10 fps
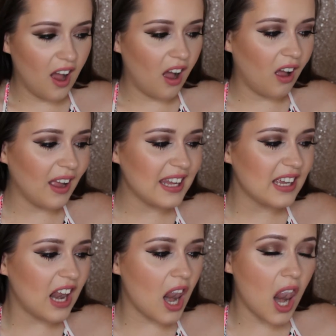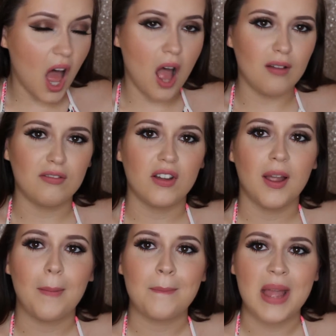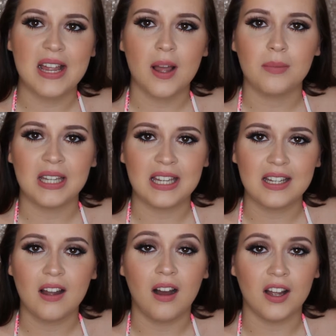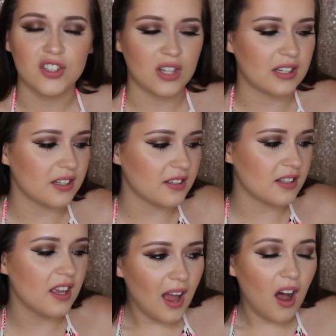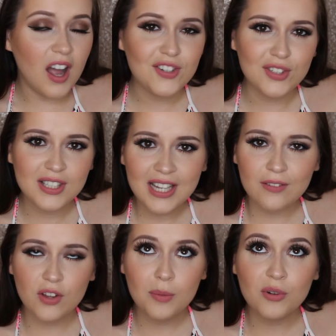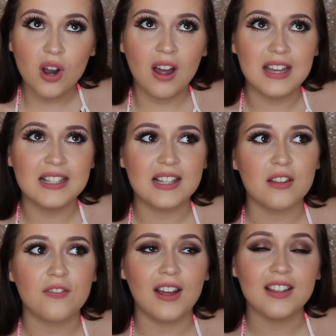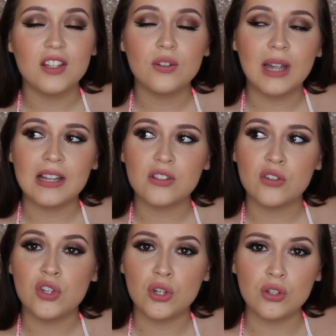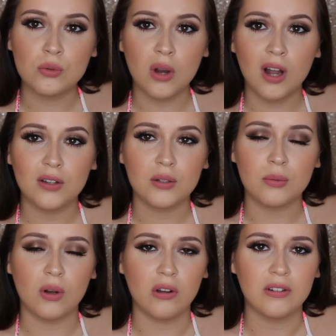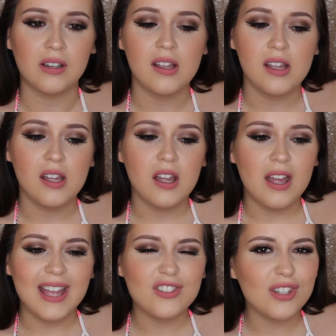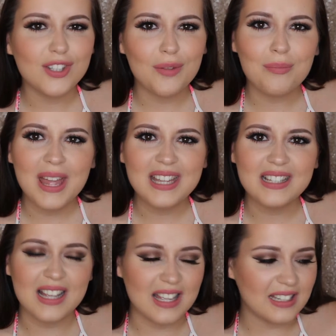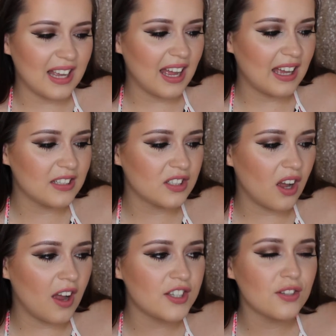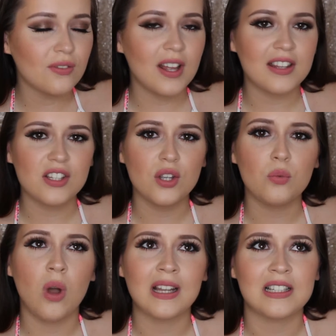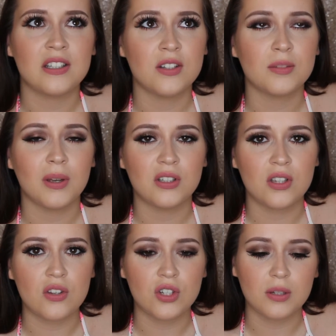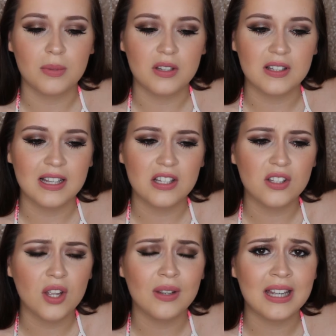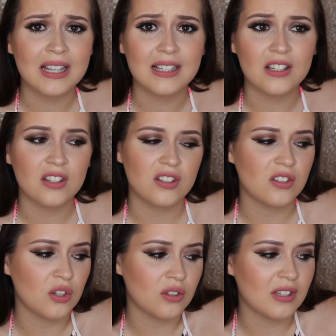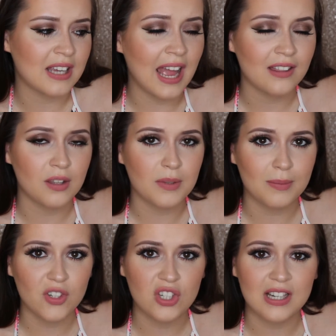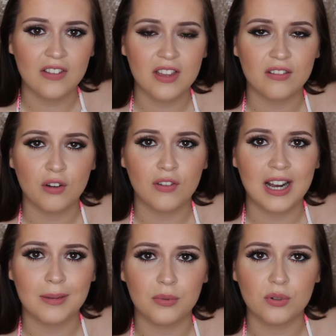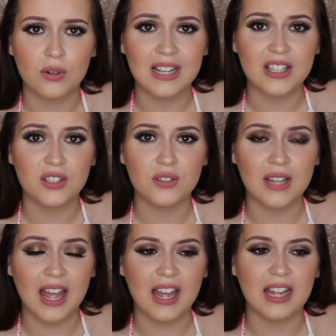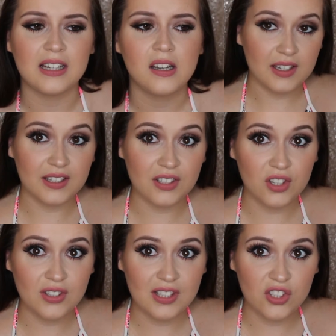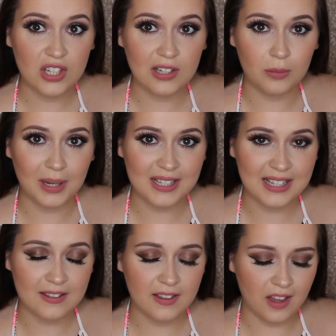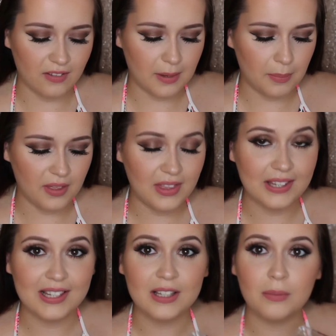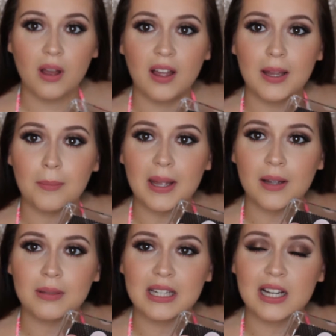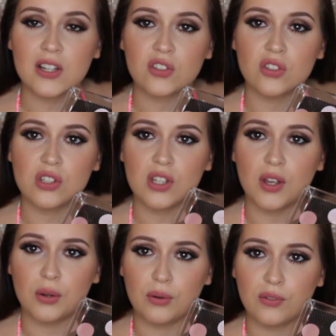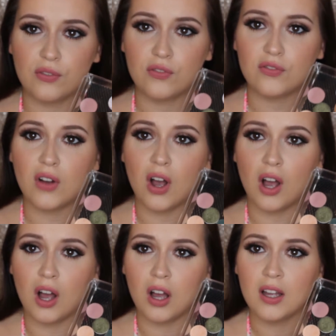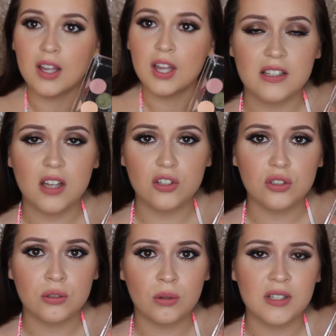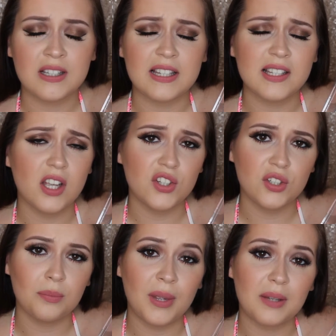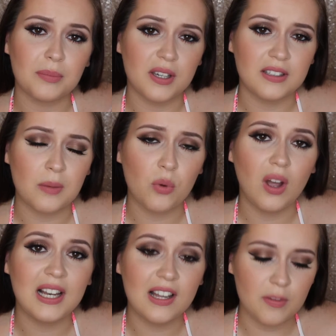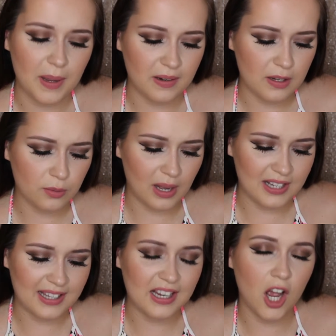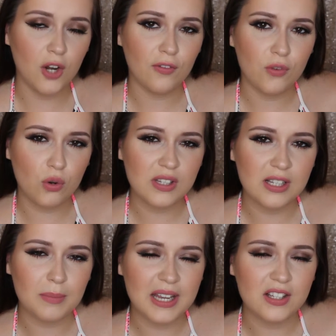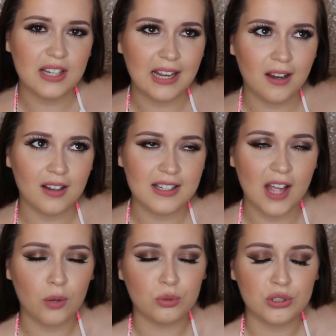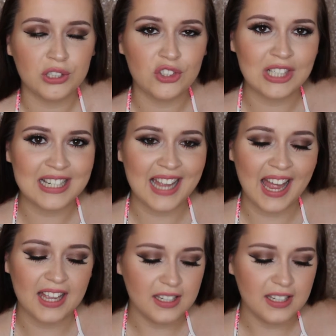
I love Makeup Geek eyeshadows. I just think for the price and the fact that you get to choose what colour you want, it's just amazing, and I just feel like they're so widely used by YouTubers that it's so easy to get them, especially now that they're available in the UK. Excuse this shit little plastic thing they're in, but this is my Makeup Geek collection so far. Such good quality, such good pigment, and what I love about it as well is that it kind of forces me to get colours that I wouldn't usually get.